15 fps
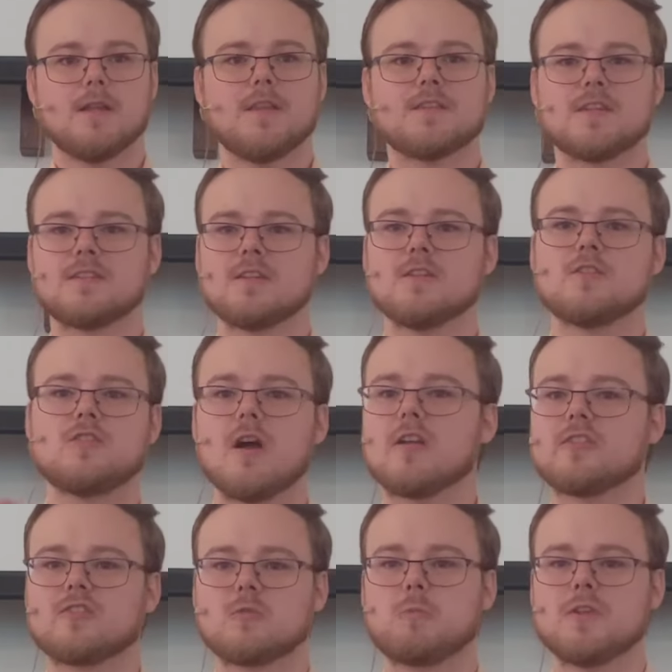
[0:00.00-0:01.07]
This isn't
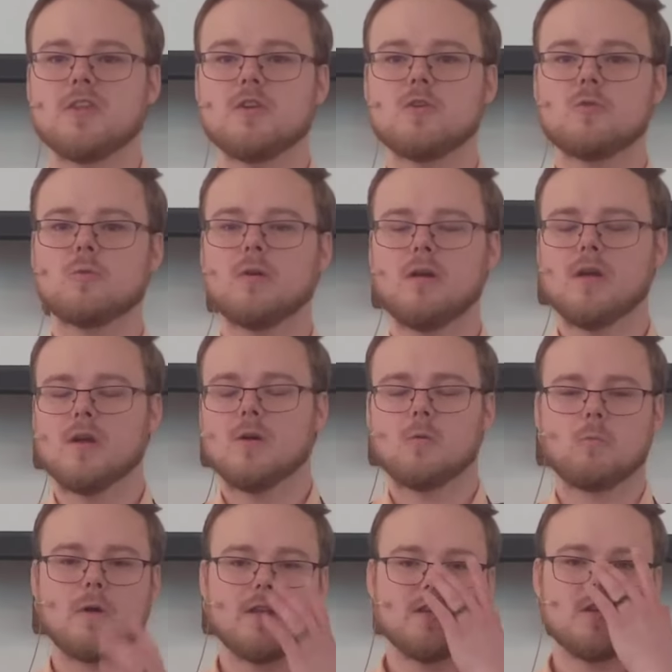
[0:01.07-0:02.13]
just when you,
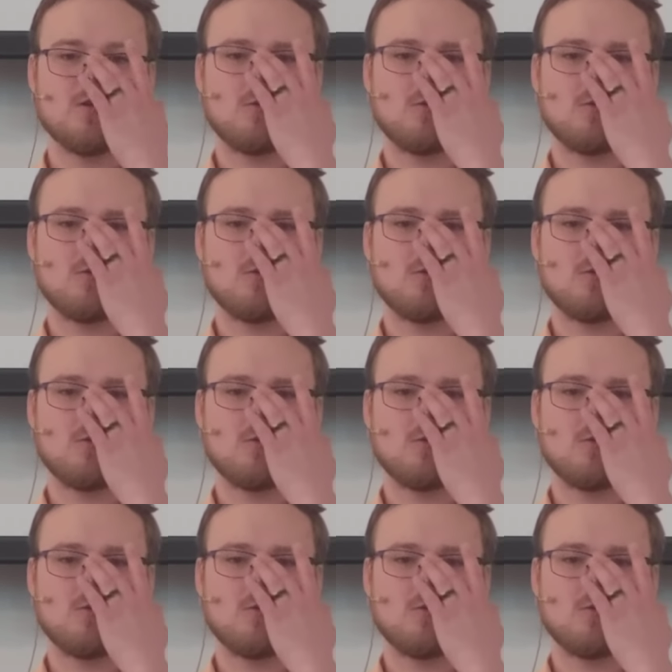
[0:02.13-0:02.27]
when